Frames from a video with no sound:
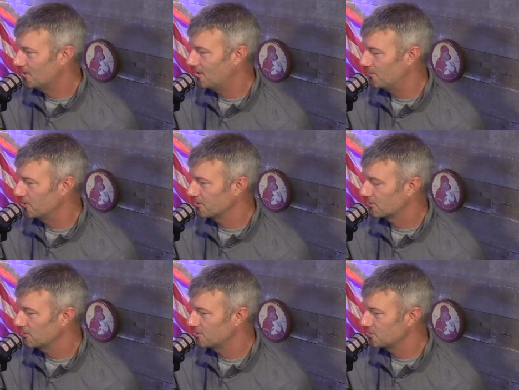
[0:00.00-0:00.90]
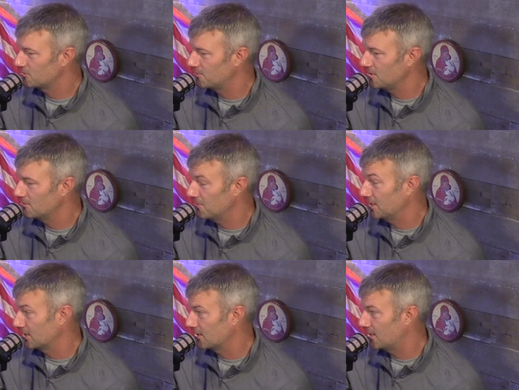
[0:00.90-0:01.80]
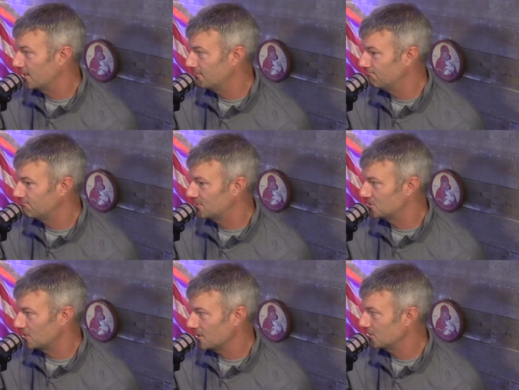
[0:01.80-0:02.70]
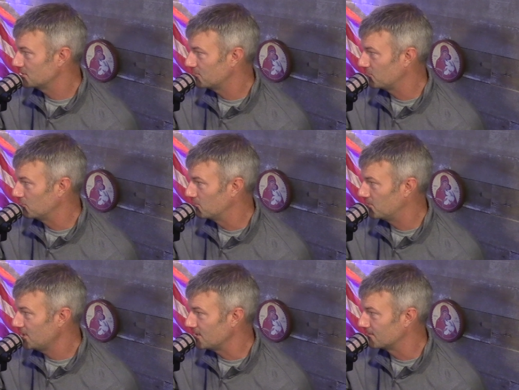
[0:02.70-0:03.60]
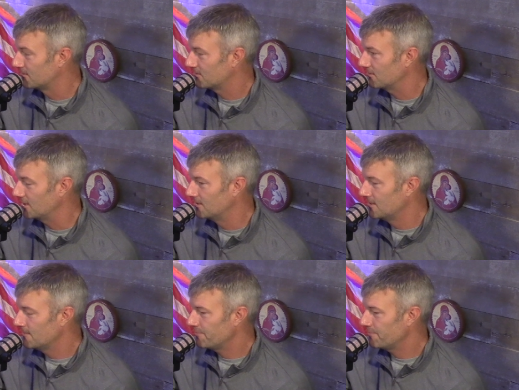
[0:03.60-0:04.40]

but encourage you to be the men that God desires of you to be, right?